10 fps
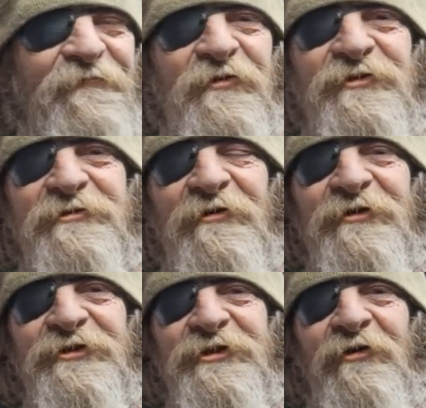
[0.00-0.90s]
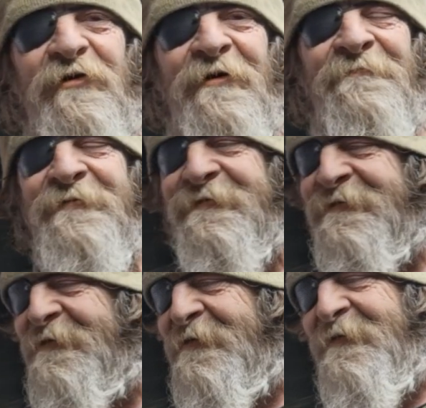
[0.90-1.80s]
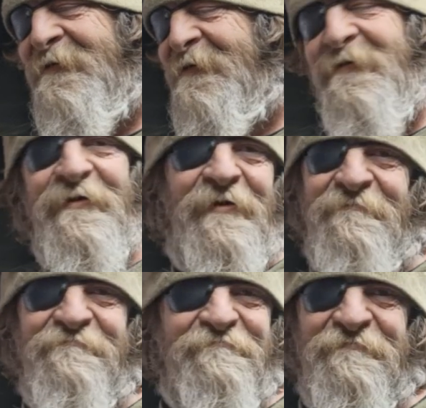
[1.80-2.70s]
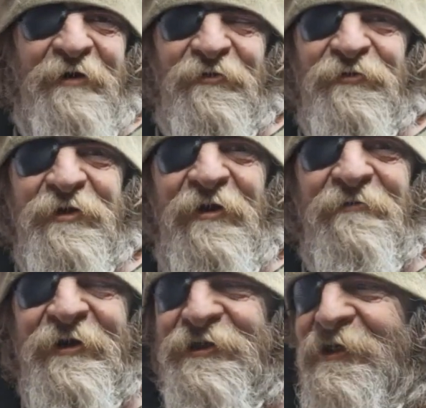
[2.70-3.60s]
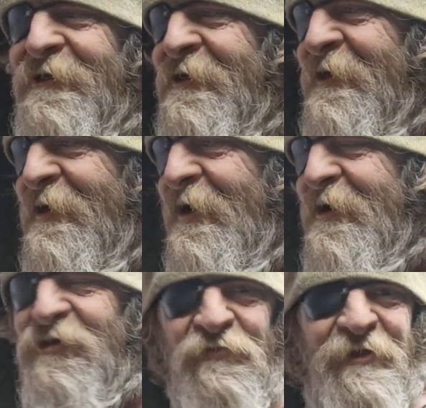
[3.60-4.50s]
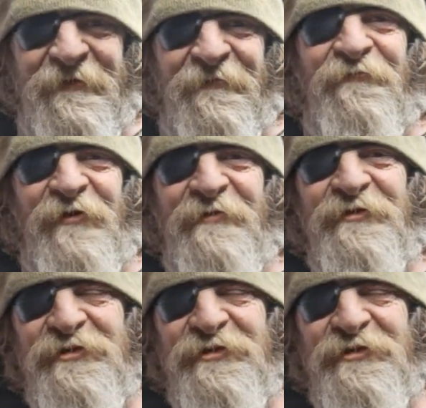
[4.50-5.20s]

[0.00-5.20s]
a few starting to show up, and I'm not going to tolerate you. I do believe in freedom of